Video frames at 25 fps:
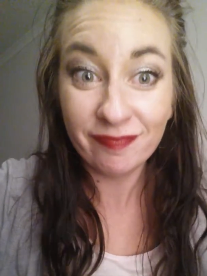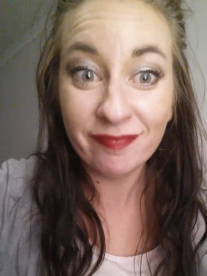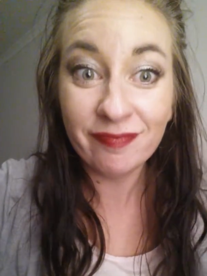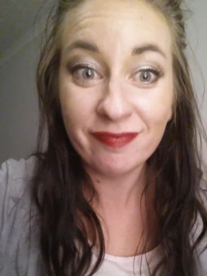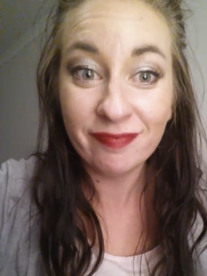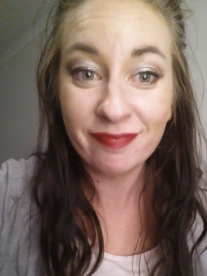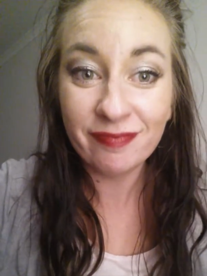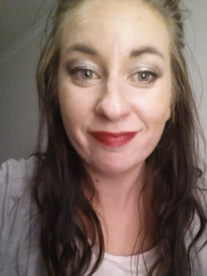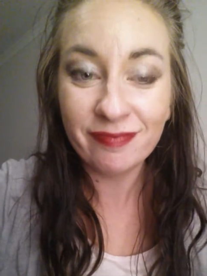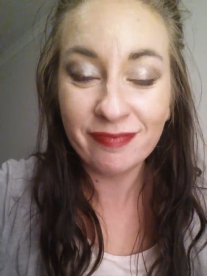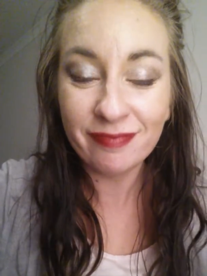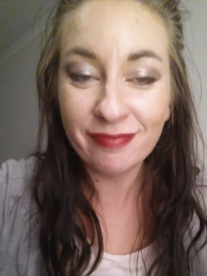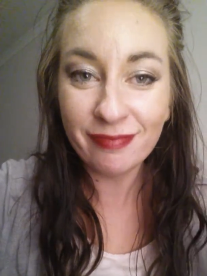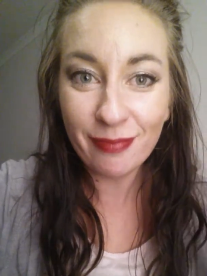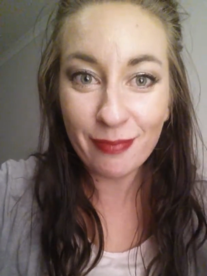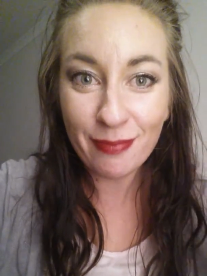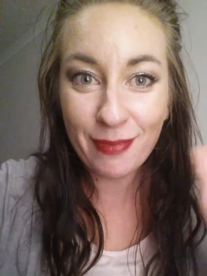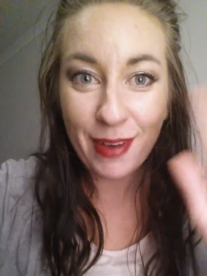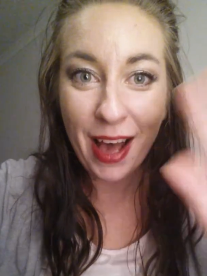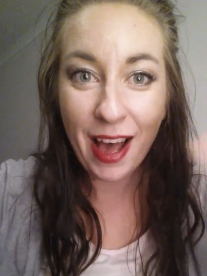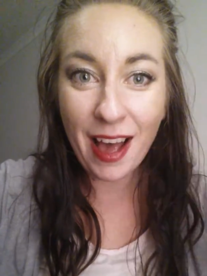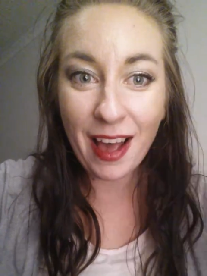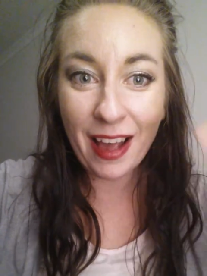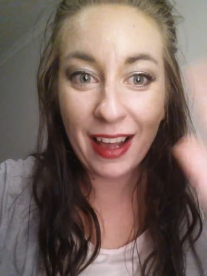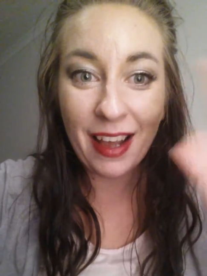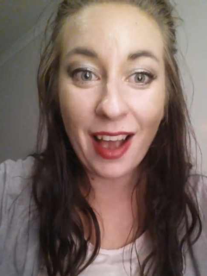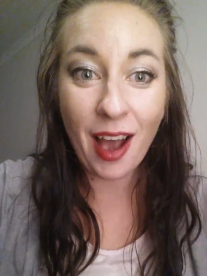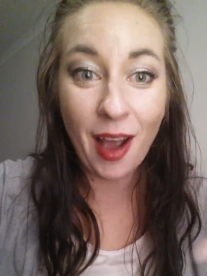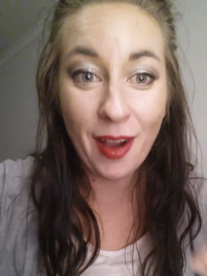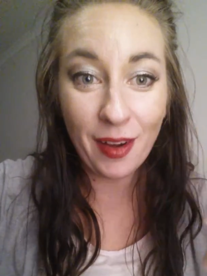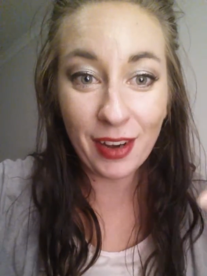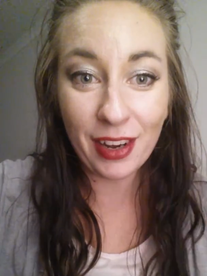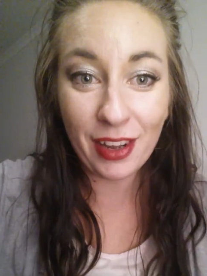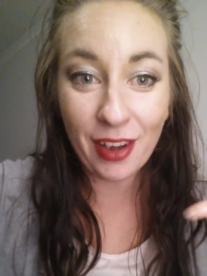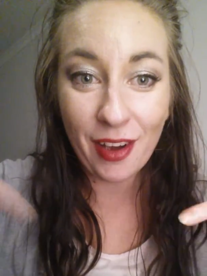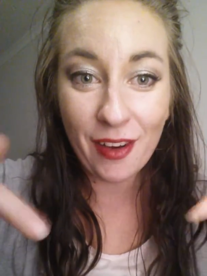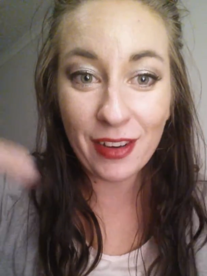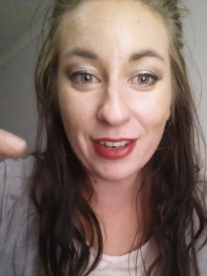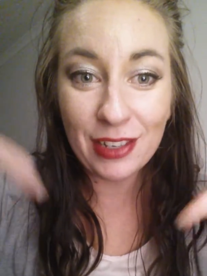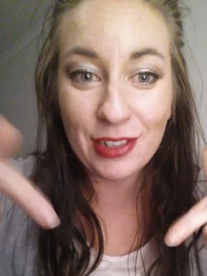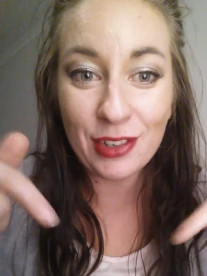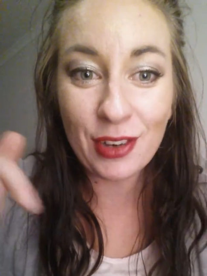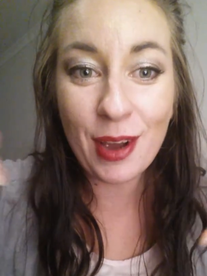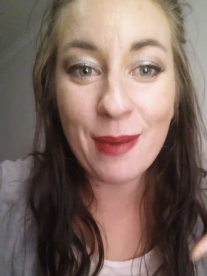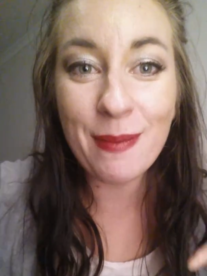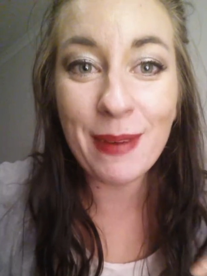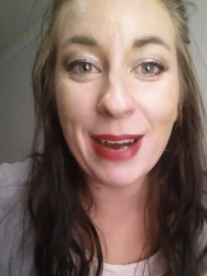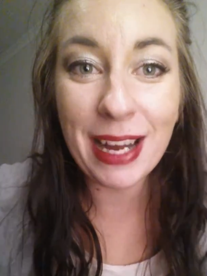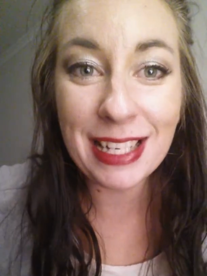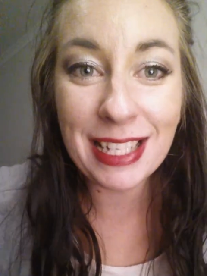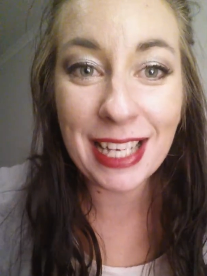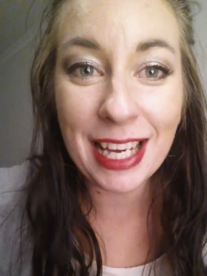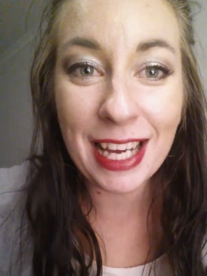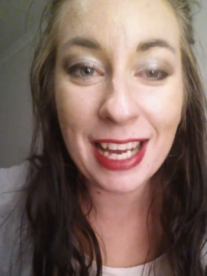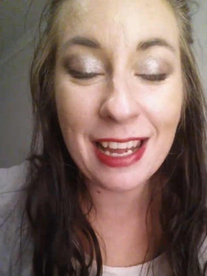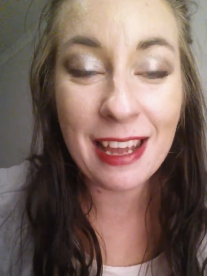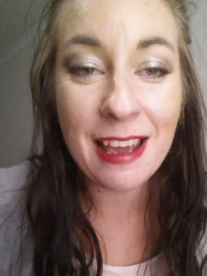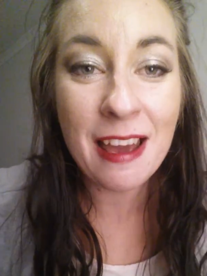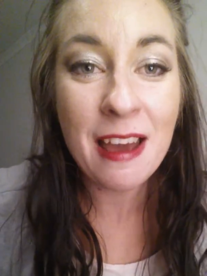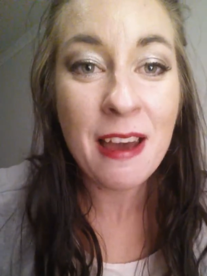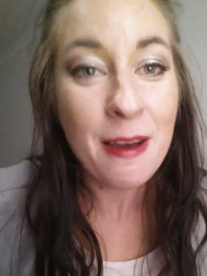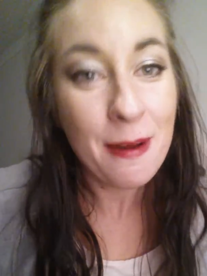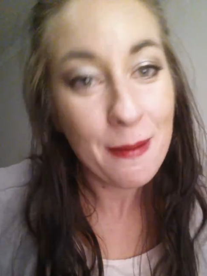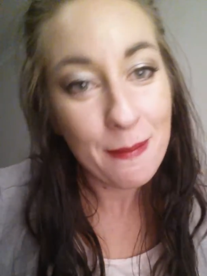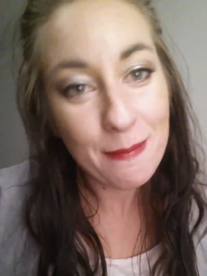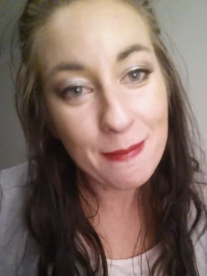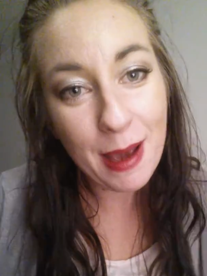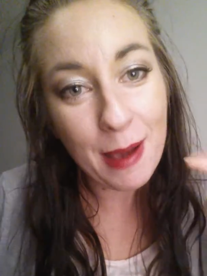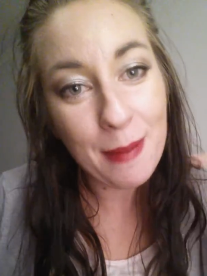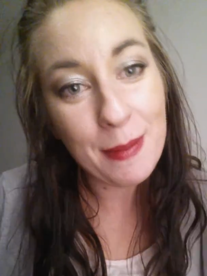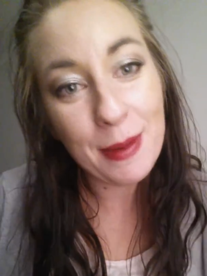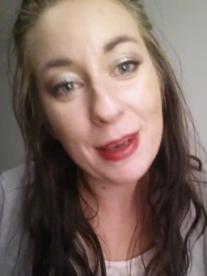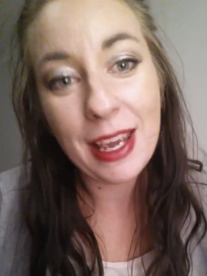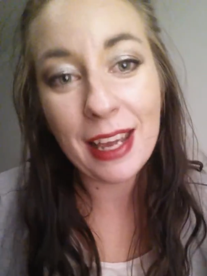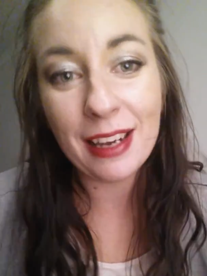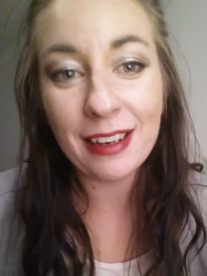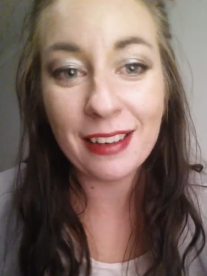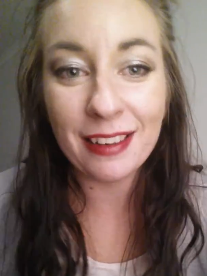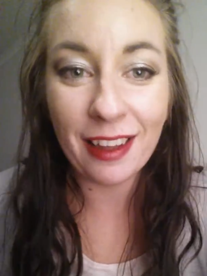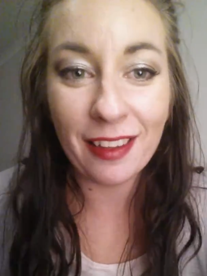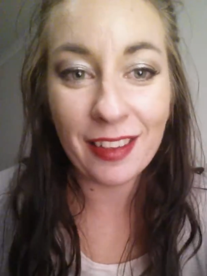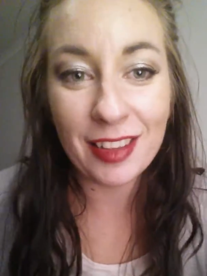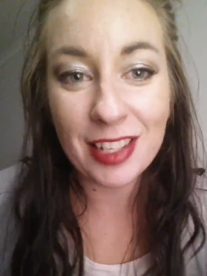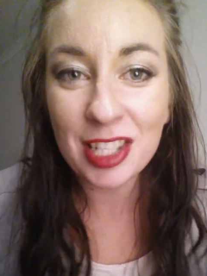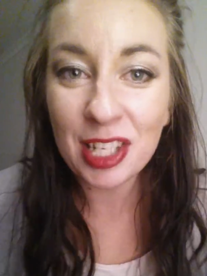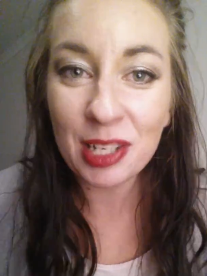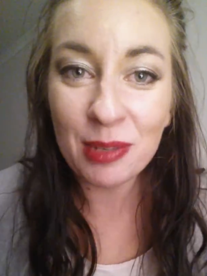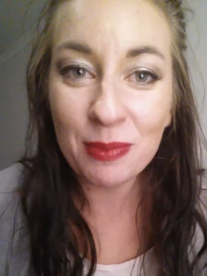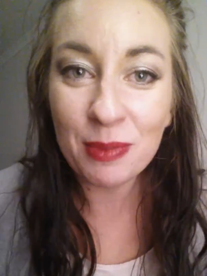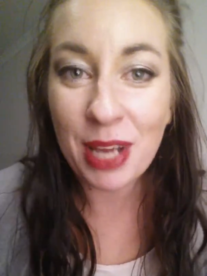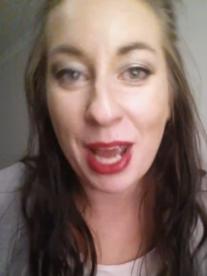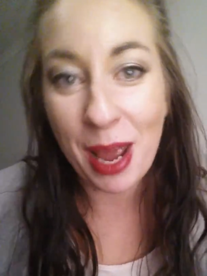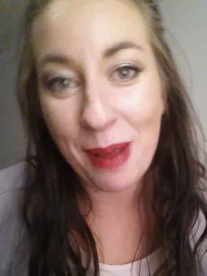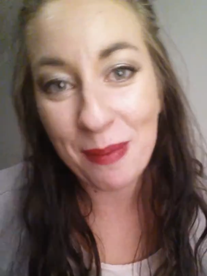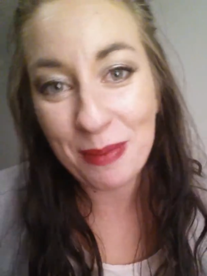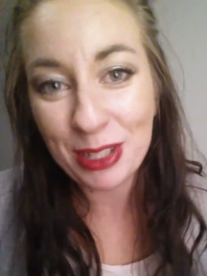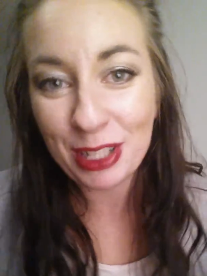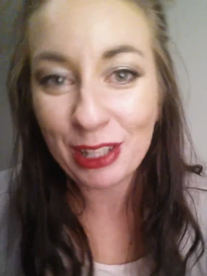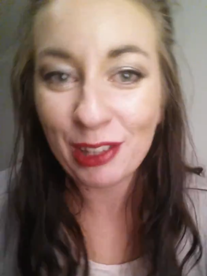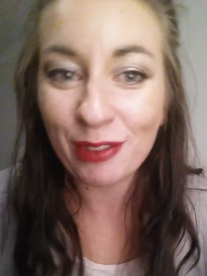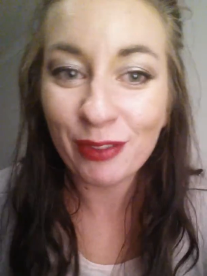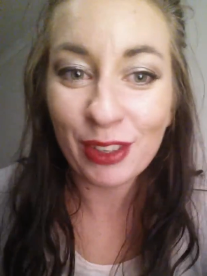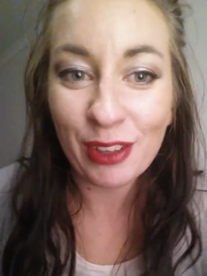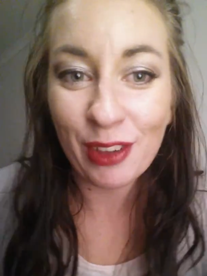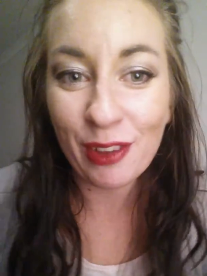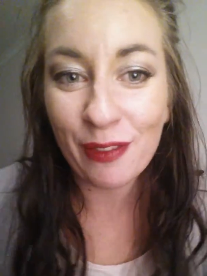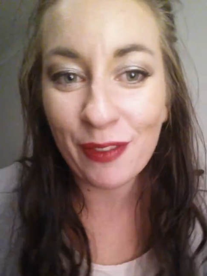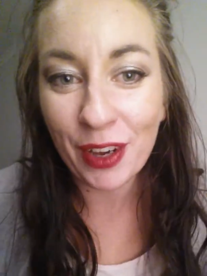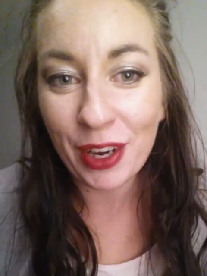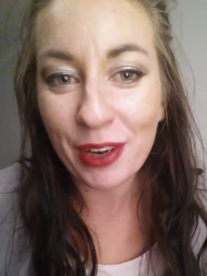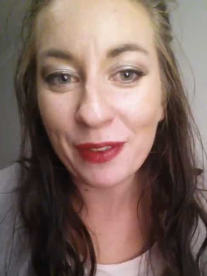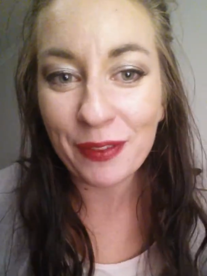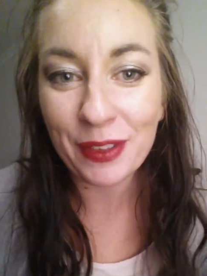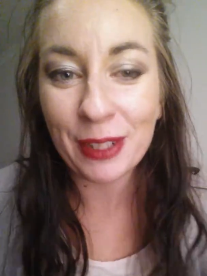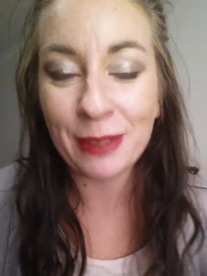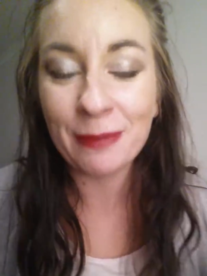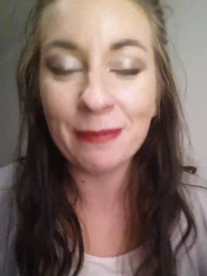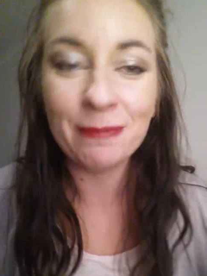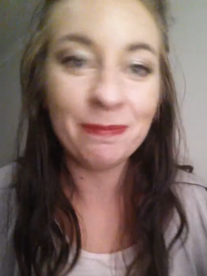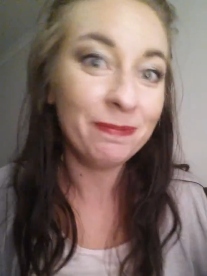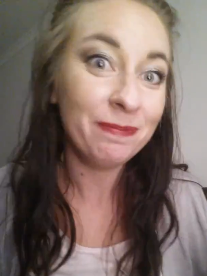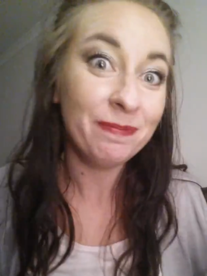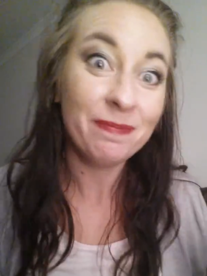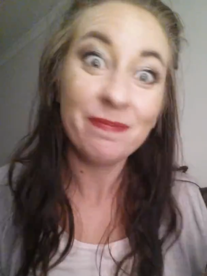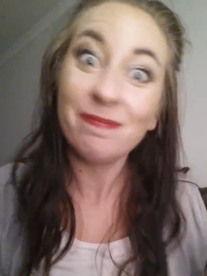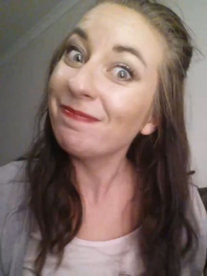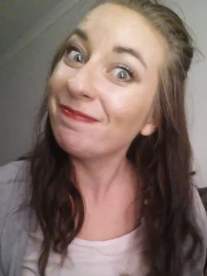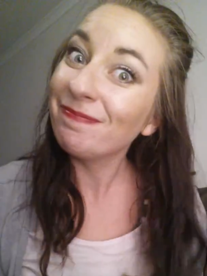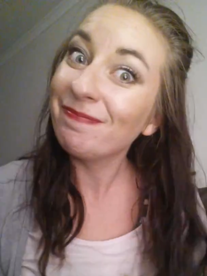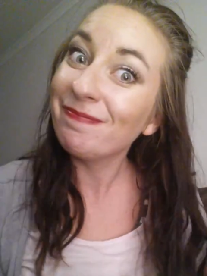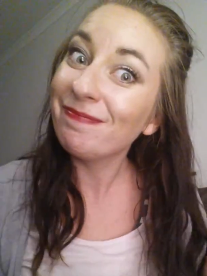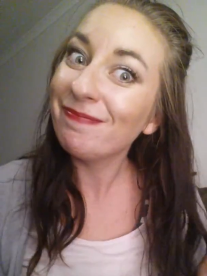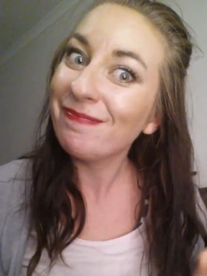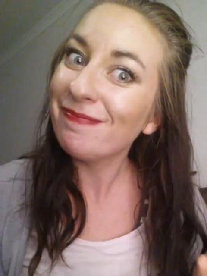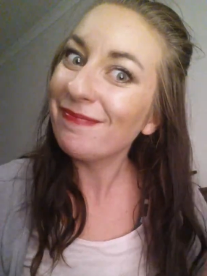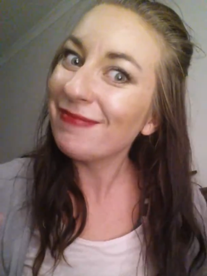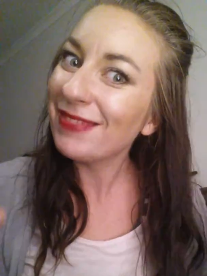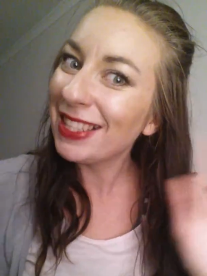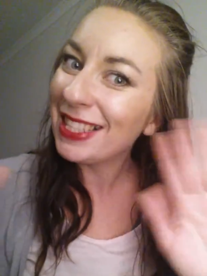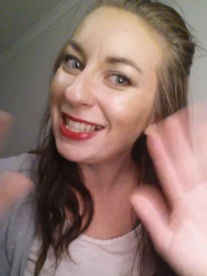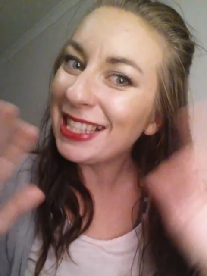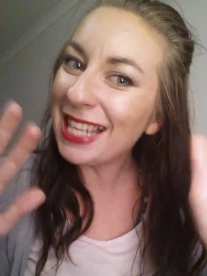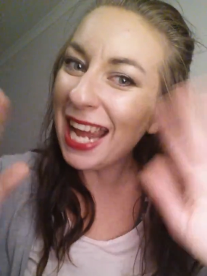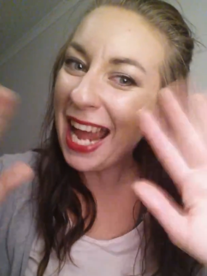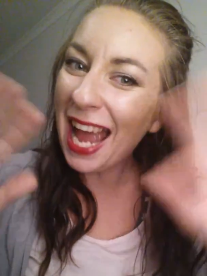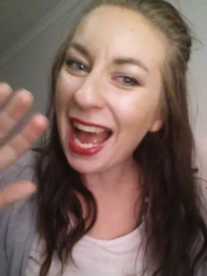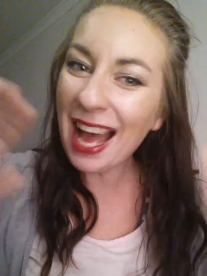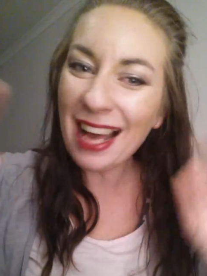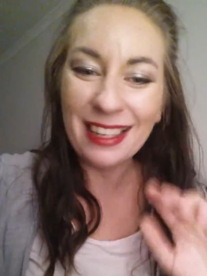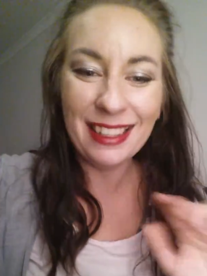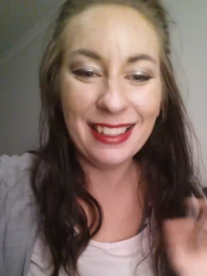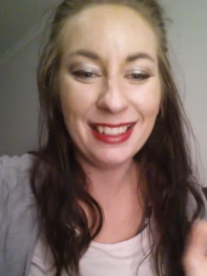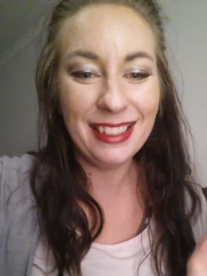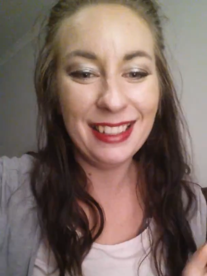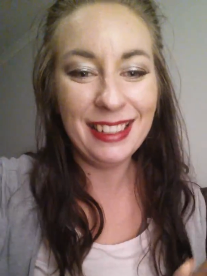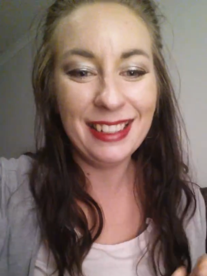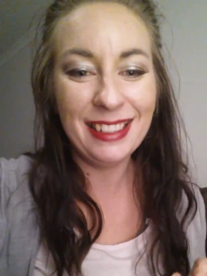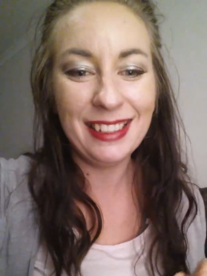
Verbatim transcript: Bye! I'm going to go enjoy my tea. Maybe get another Tim Tam just for the fun of it. See ya!